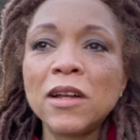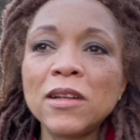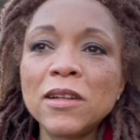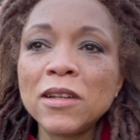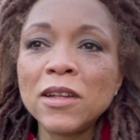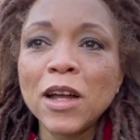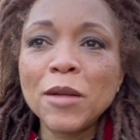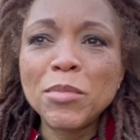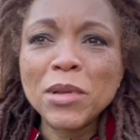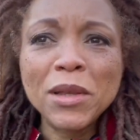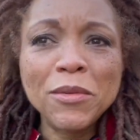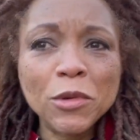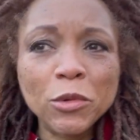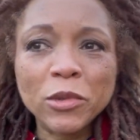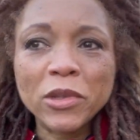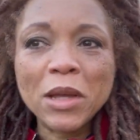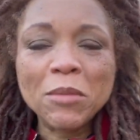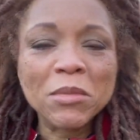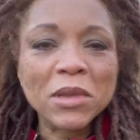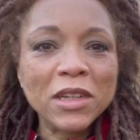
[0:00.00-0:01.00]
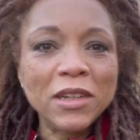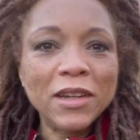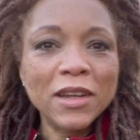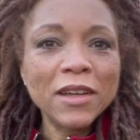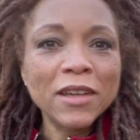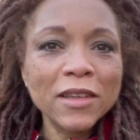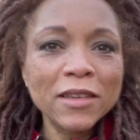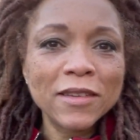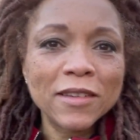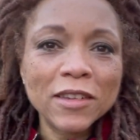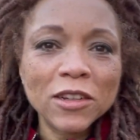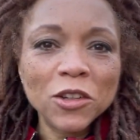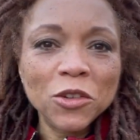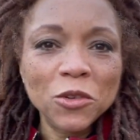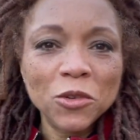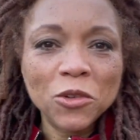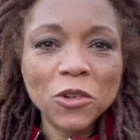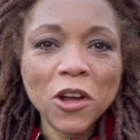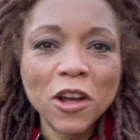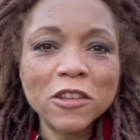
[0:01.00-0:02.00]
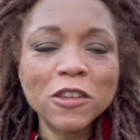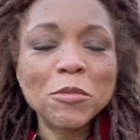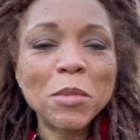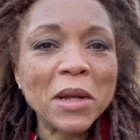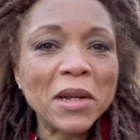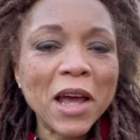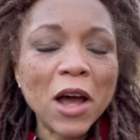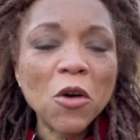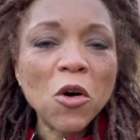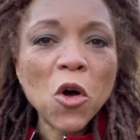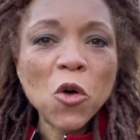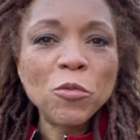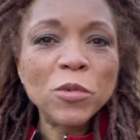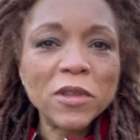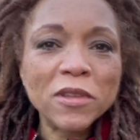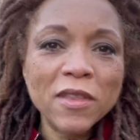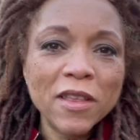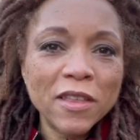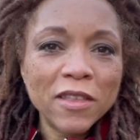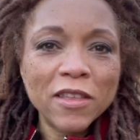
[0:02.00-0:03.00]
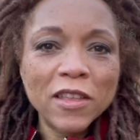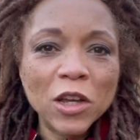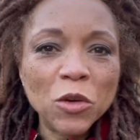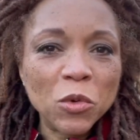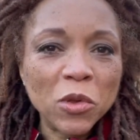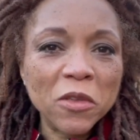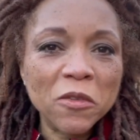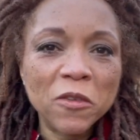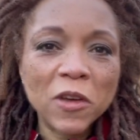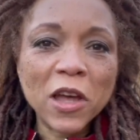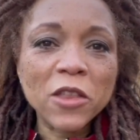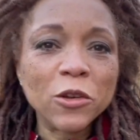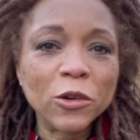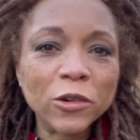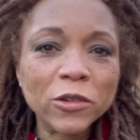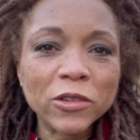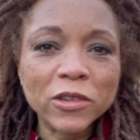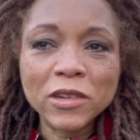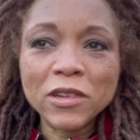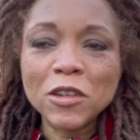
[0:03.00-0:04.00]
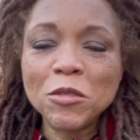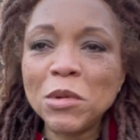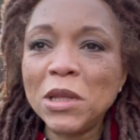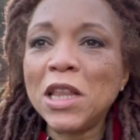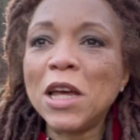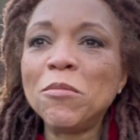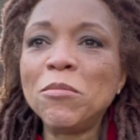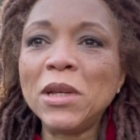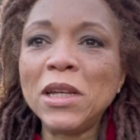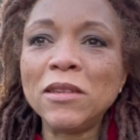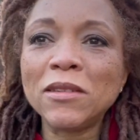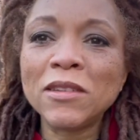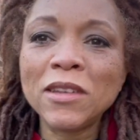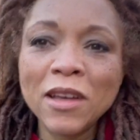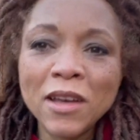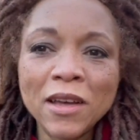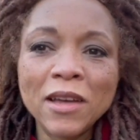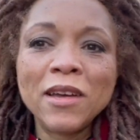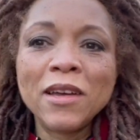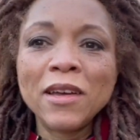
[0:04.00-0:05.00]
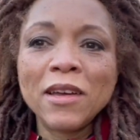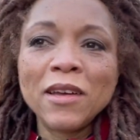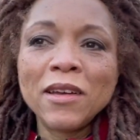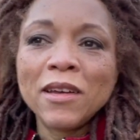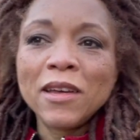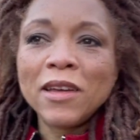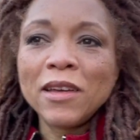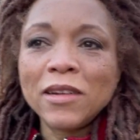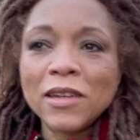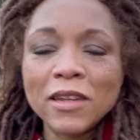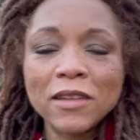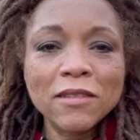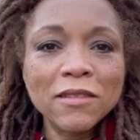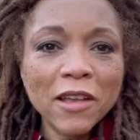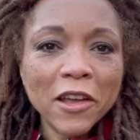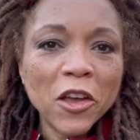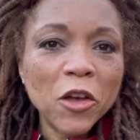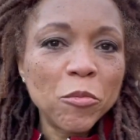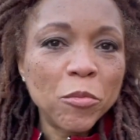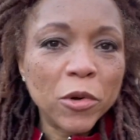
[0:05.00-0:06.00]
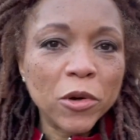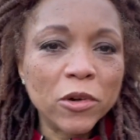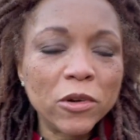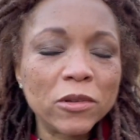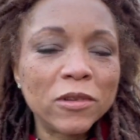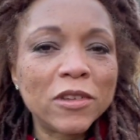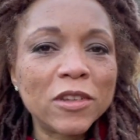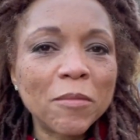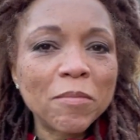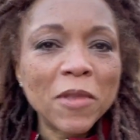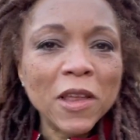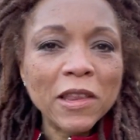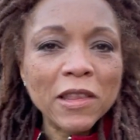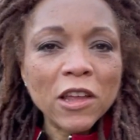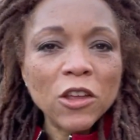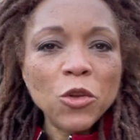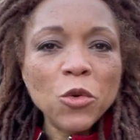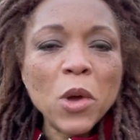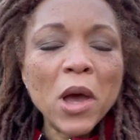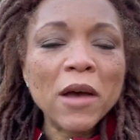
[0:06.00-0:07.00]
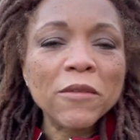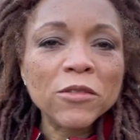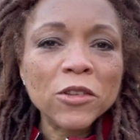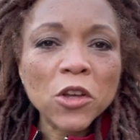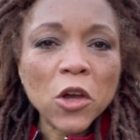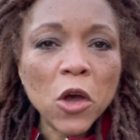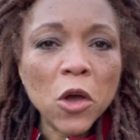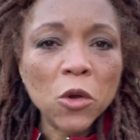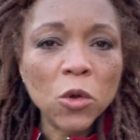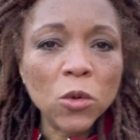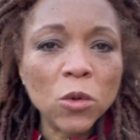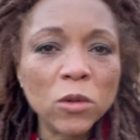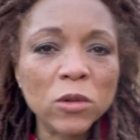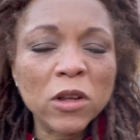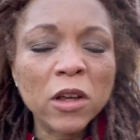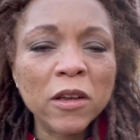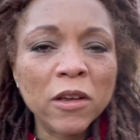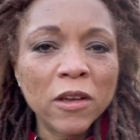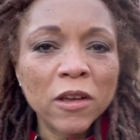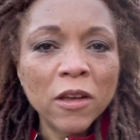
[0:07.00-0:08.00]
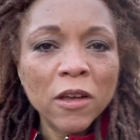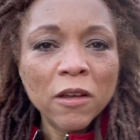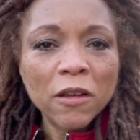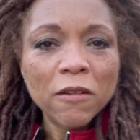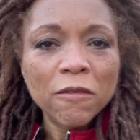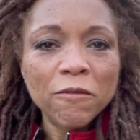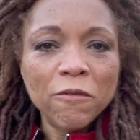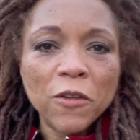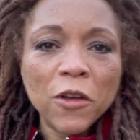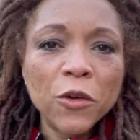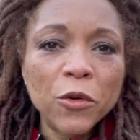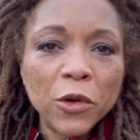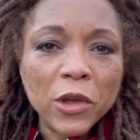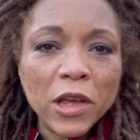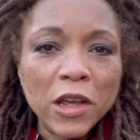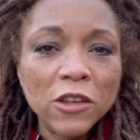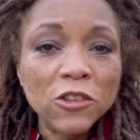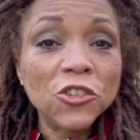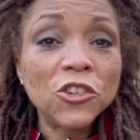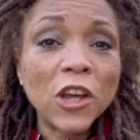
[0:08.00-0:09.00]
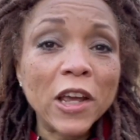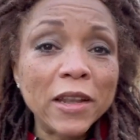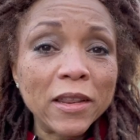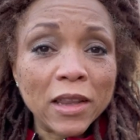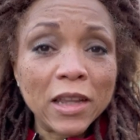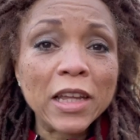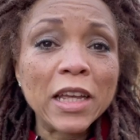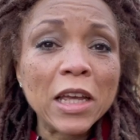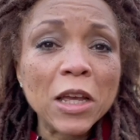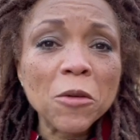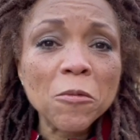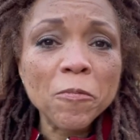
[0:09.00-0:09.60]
I believe it was Emily Dickinson who talks about how hope is the thing with feathers. And to me that means it is like a bird, something that you have to hold very gently.